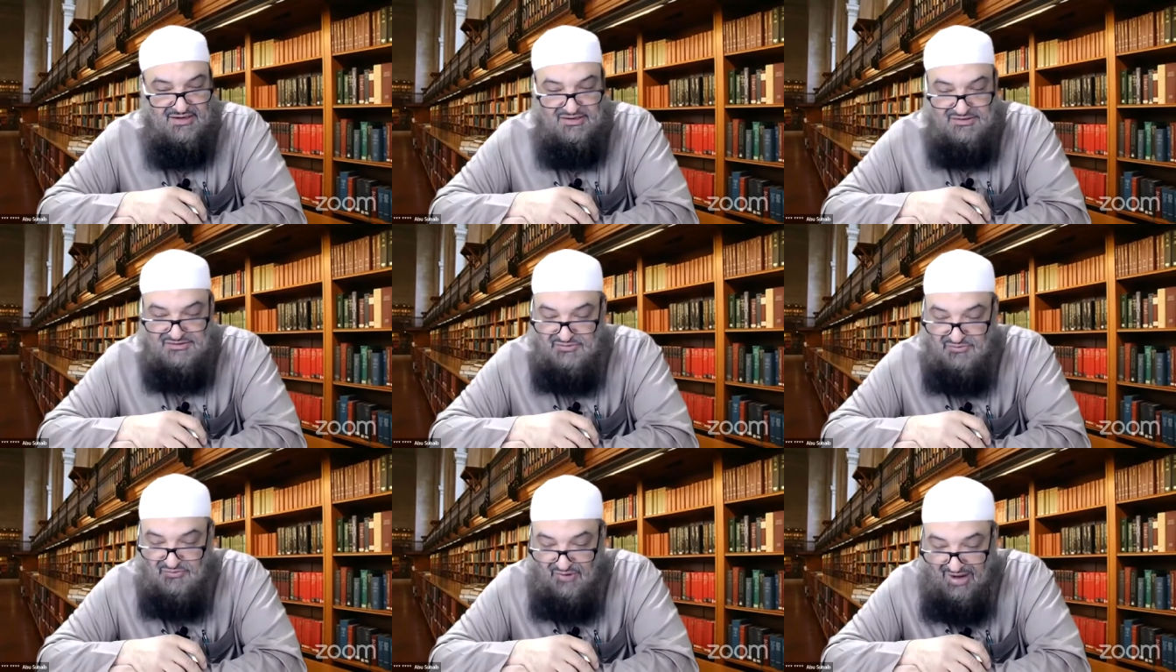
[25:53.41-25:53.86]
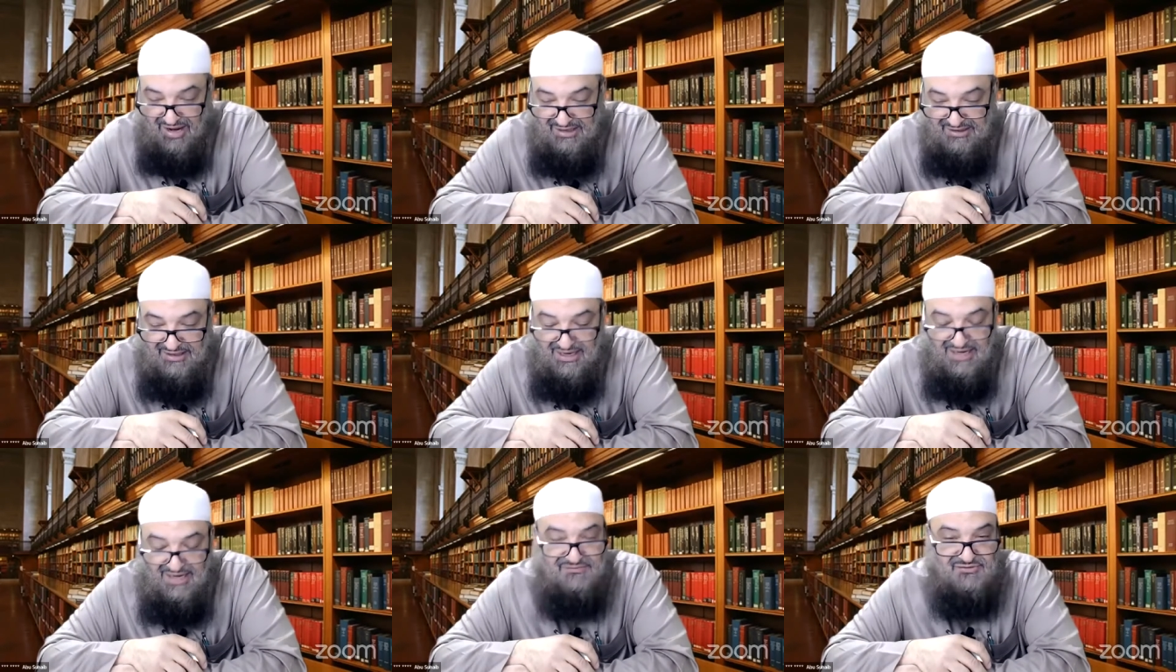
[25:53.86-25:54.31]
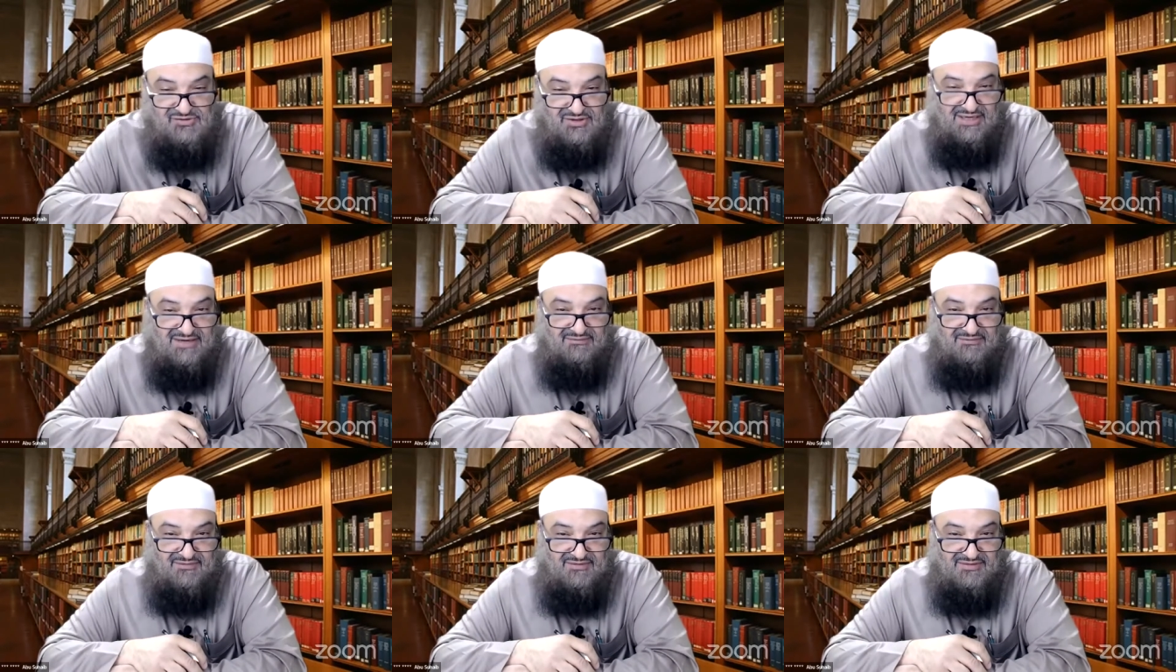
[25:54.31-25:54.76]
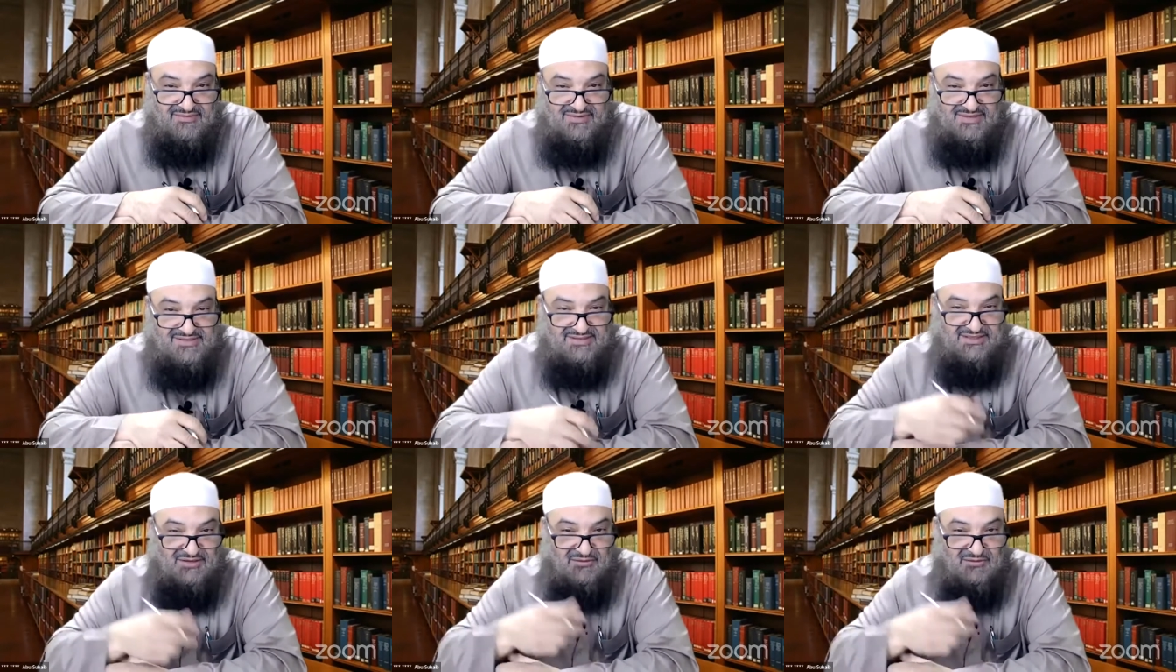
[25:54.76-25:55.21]
So I came to him.
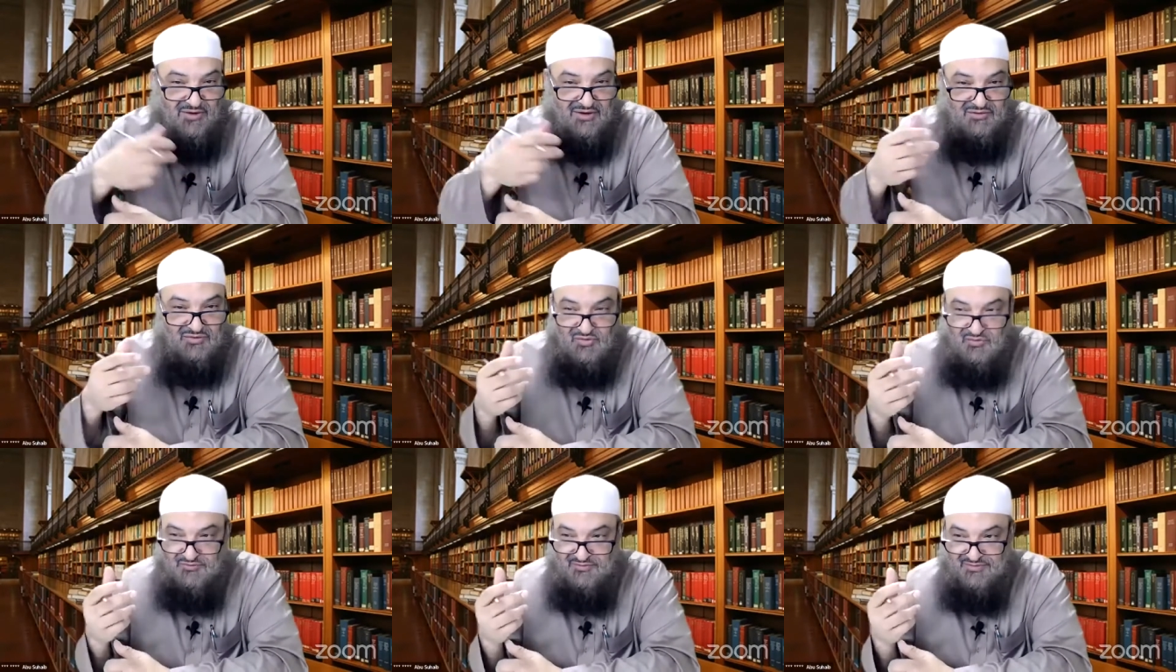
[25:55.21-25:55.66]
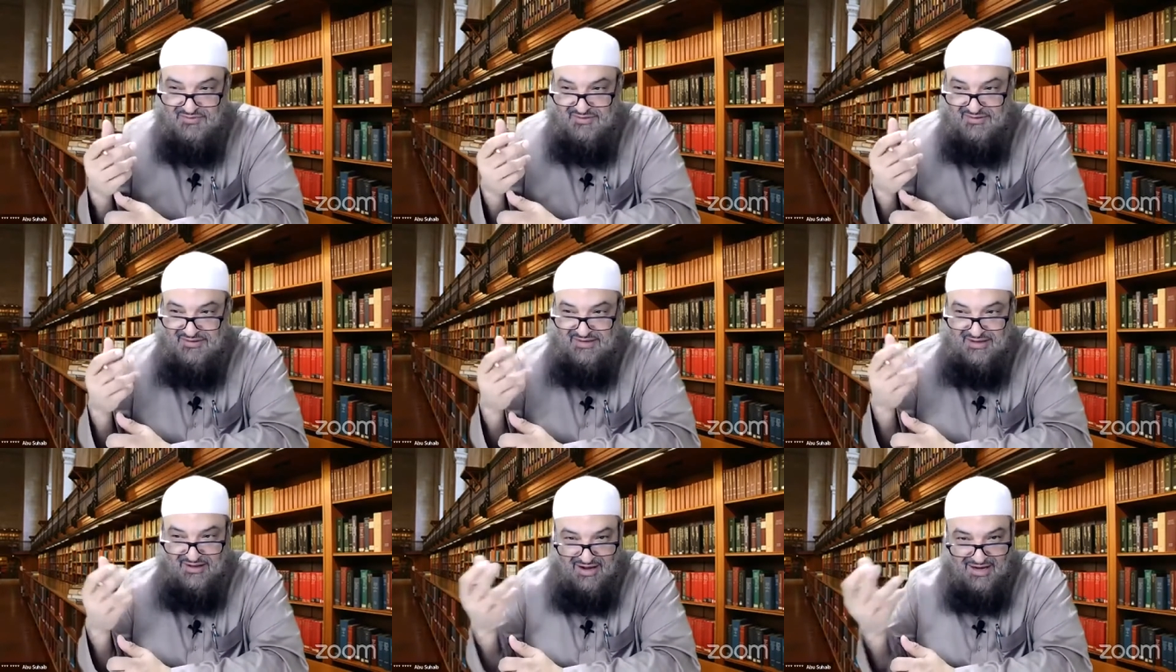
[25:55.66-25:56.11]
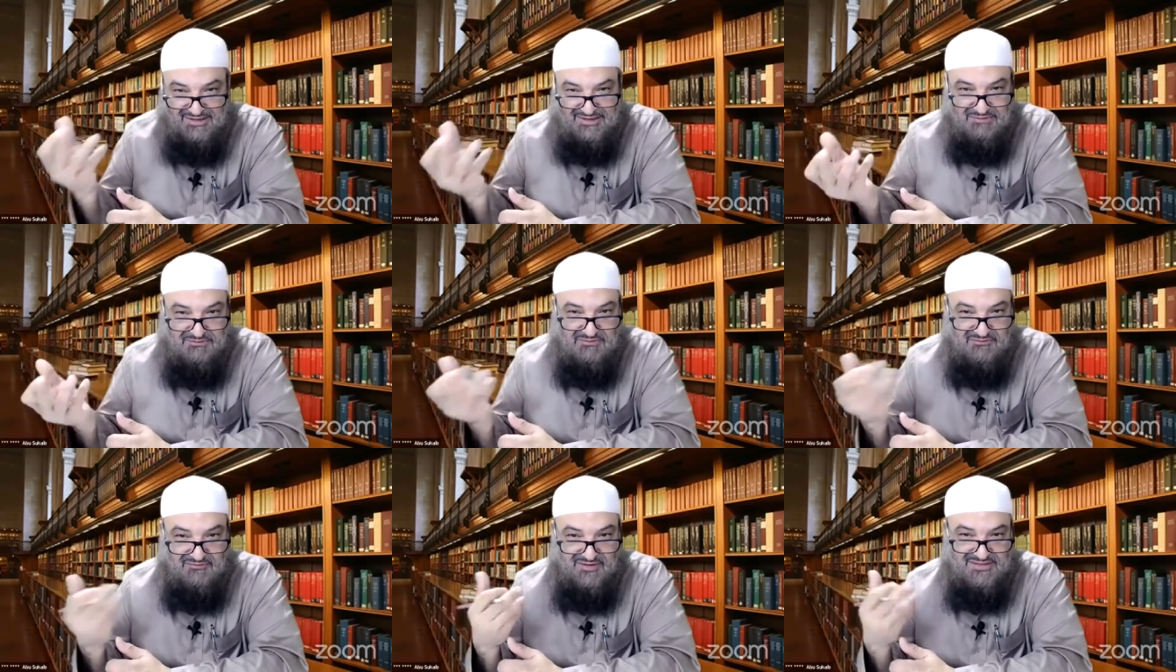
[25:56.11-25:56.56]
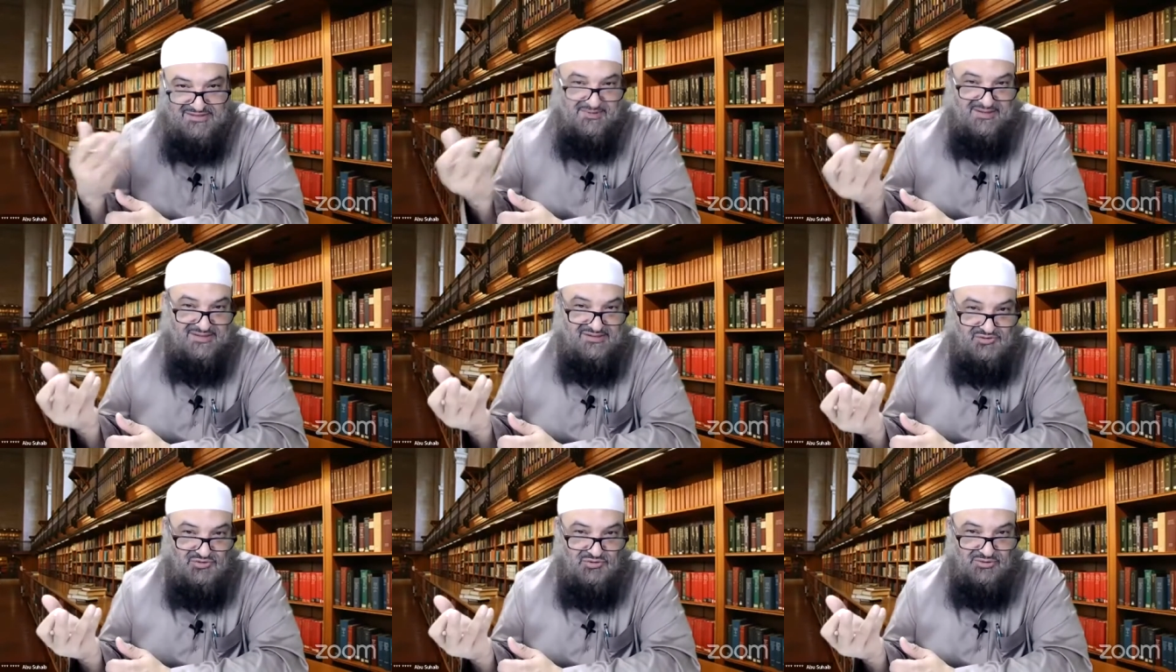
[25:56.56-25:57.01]
This is the one whom the item of his
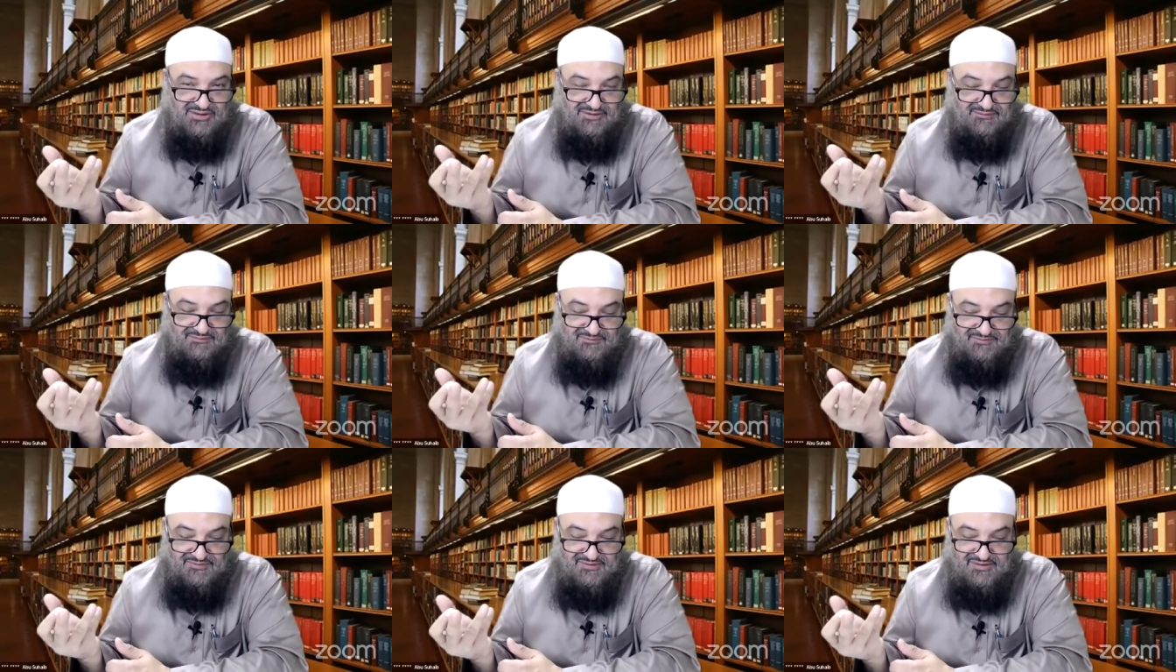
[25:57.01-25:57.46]
being stolen.